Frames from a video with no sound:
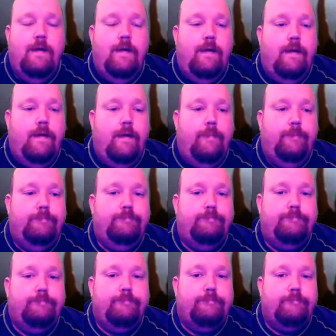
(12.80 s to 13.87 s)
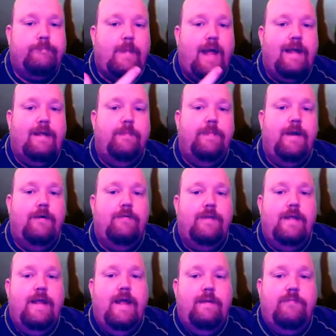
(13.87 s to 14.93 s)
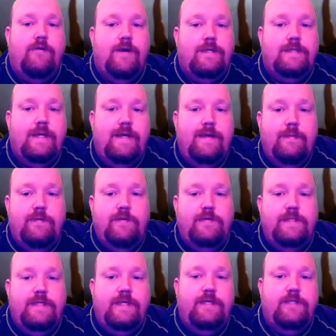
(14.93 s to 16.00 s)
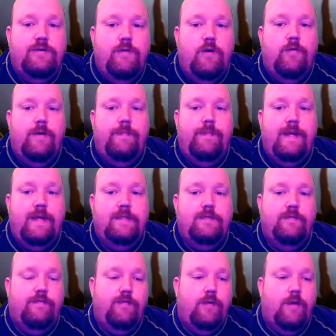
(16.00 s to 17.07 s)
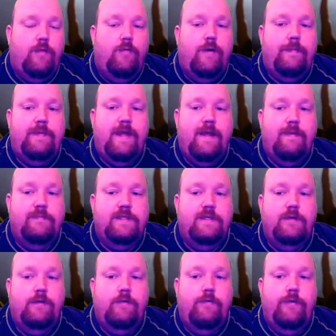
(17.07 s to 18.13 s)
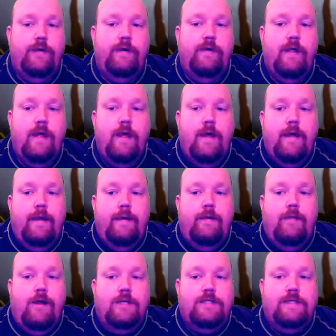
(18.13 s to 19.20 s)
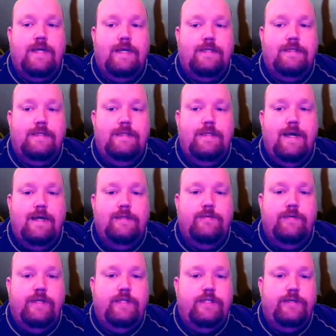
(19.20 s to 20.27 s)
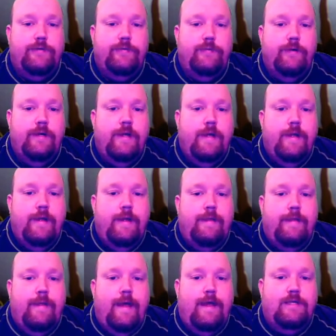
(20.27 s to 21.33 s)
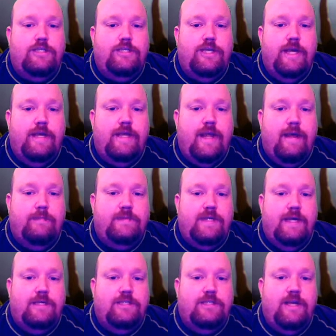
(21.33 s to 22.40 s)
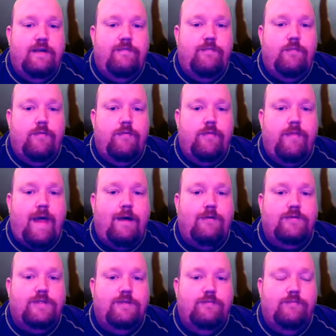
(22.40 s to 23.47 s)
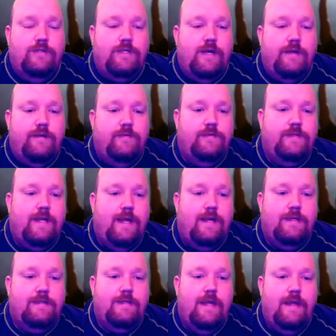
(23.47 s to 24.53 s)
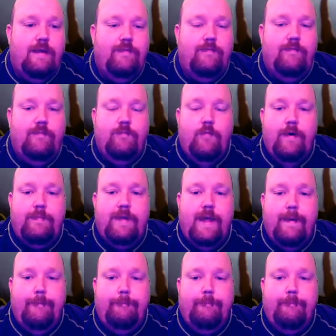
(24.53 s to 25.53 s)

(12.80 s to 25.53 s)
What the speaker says: I compared the Amcrest AWC201-B to a few other webcams, including Logitech c922, SJCam's SJ4000, which I used as a webcam,